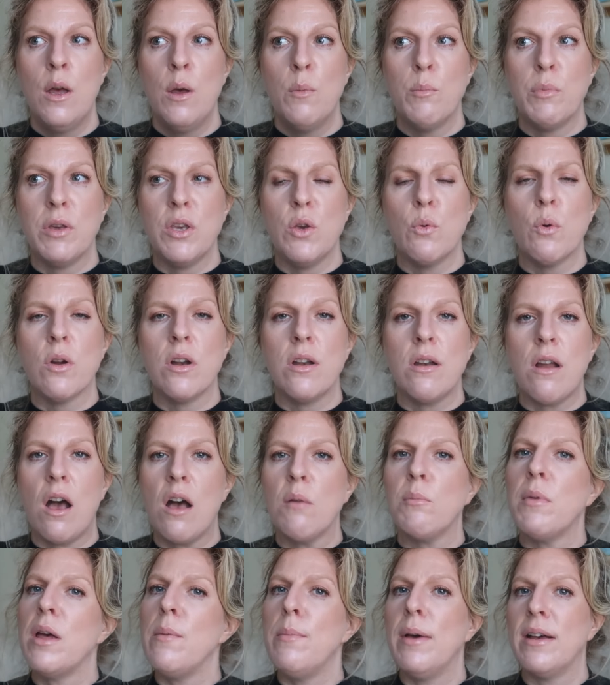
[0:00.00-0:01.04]
but you are
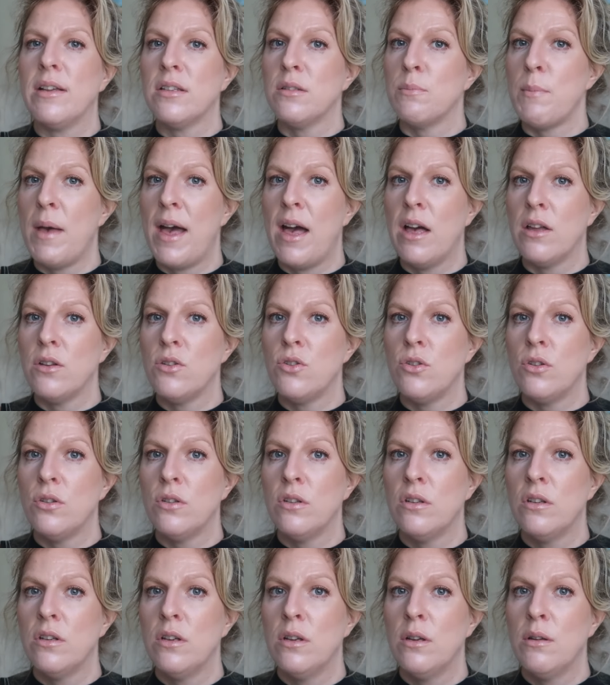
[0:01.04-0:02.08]
not my best match
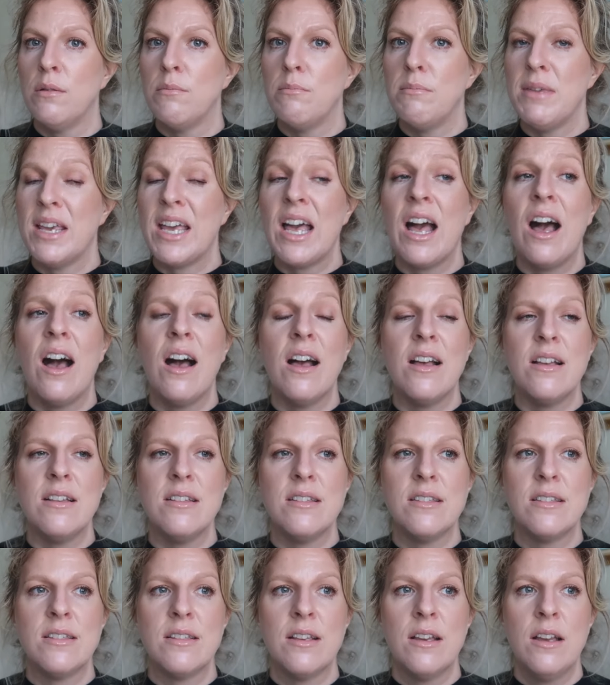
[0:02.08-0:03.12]

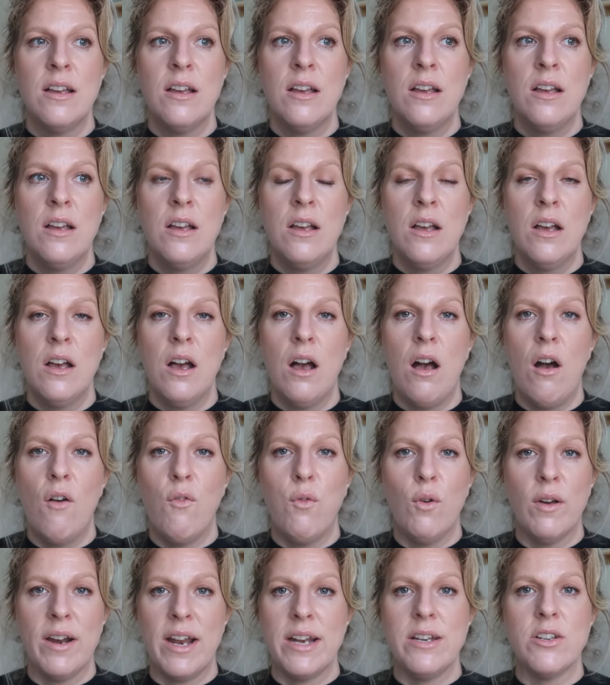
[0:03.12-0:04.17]
because
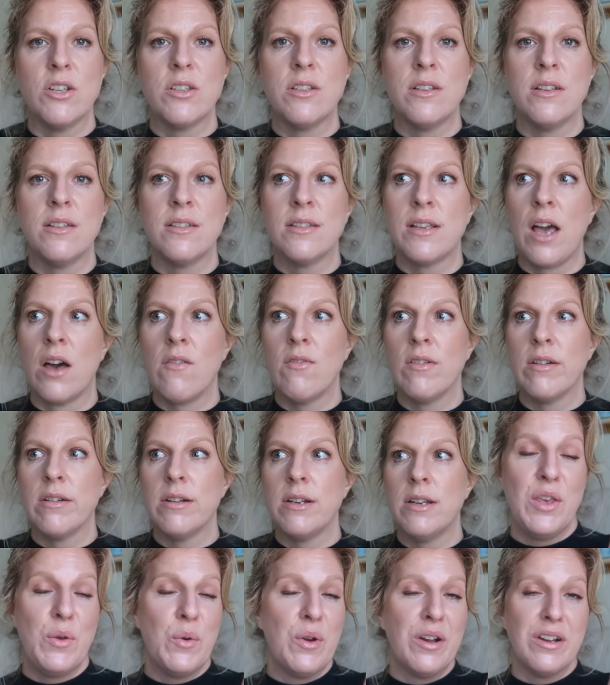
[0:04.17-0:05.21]
of what i just discovered
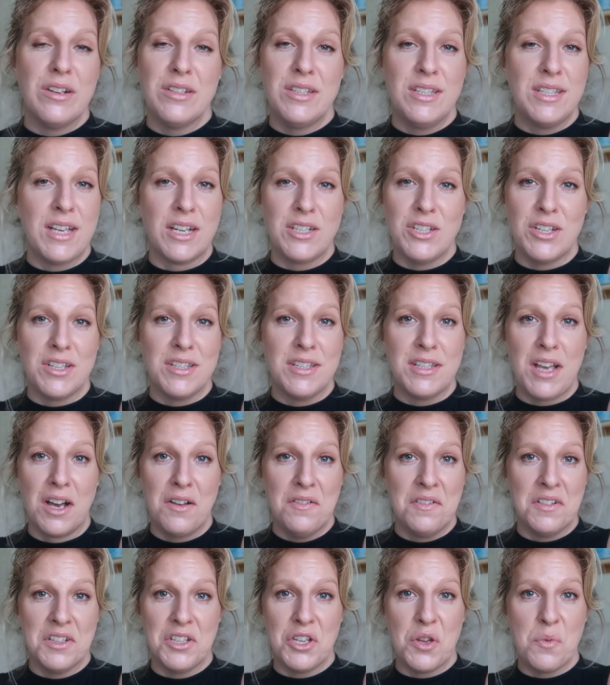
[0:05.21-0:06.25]
you are such a
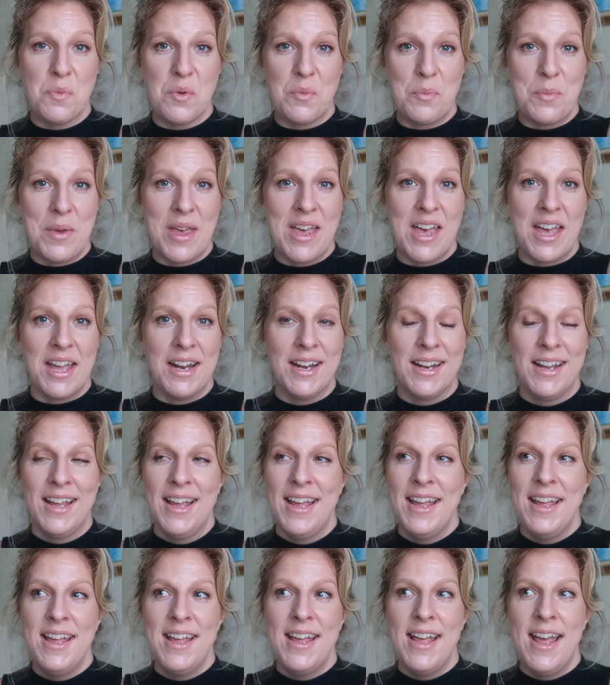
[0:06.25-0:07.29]
selfish human being
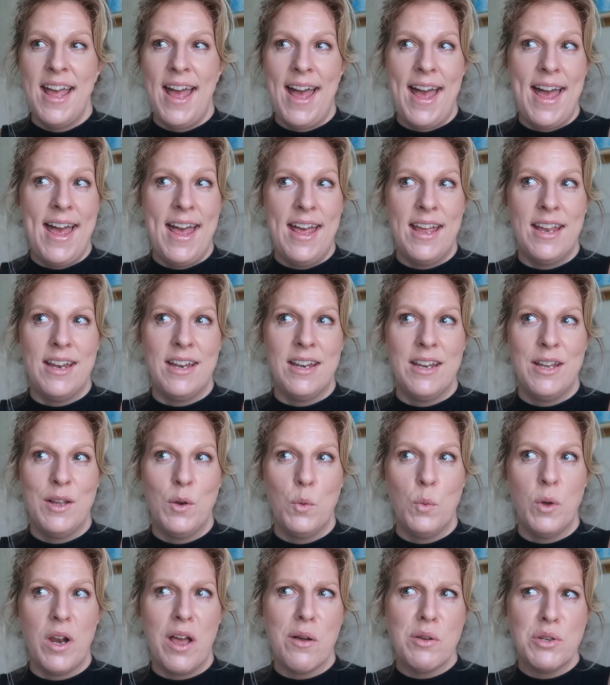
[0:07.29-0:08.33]
and
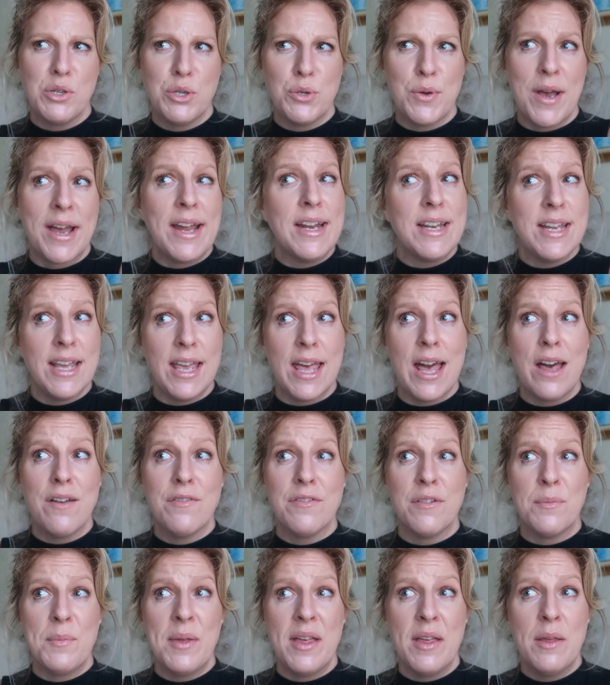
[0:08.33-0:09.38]
what I was trying to get
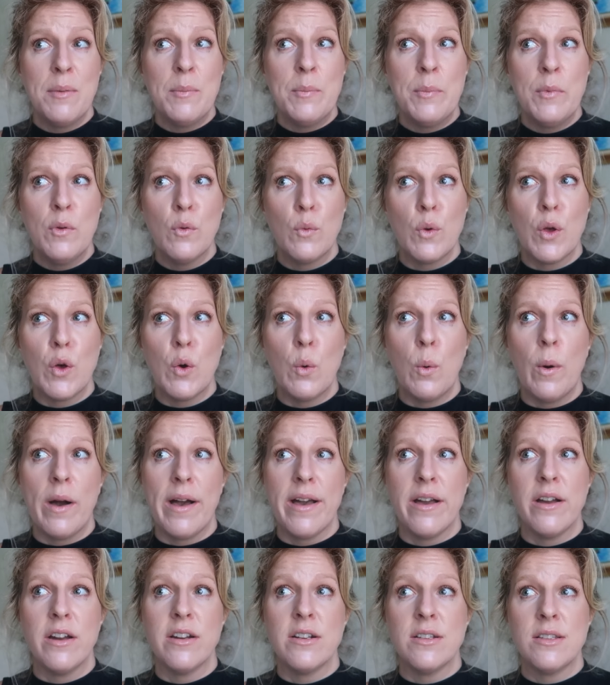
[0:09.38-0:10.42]
from him
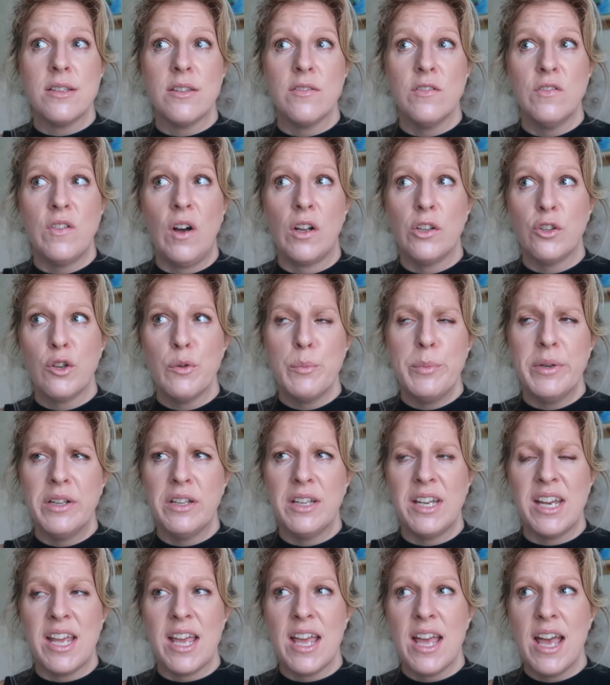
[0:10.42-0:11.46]
requires
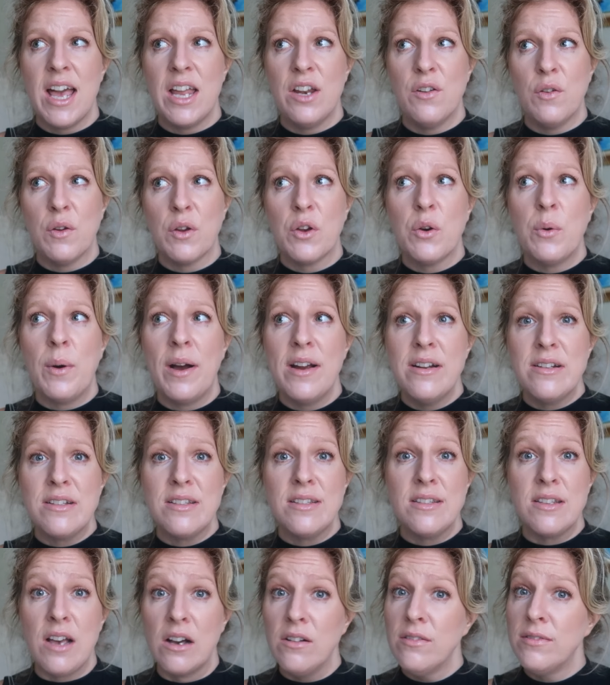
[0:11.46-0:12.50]
vulnerability and it requires
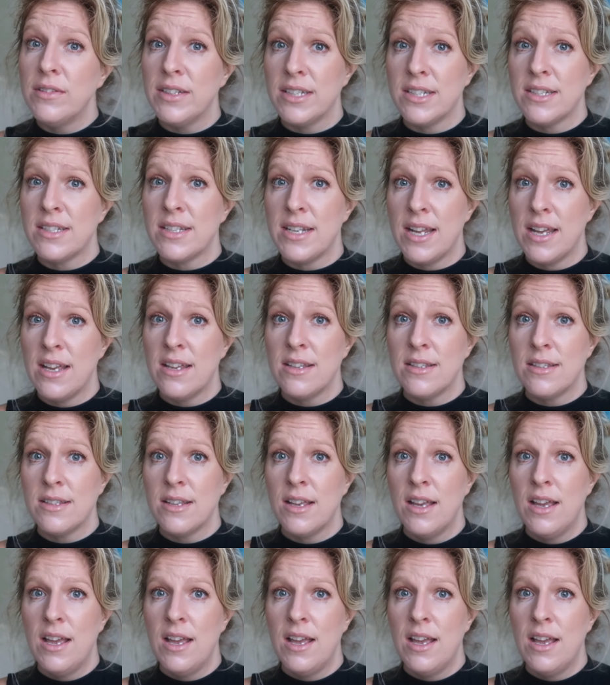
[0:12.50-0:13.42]
selflessness.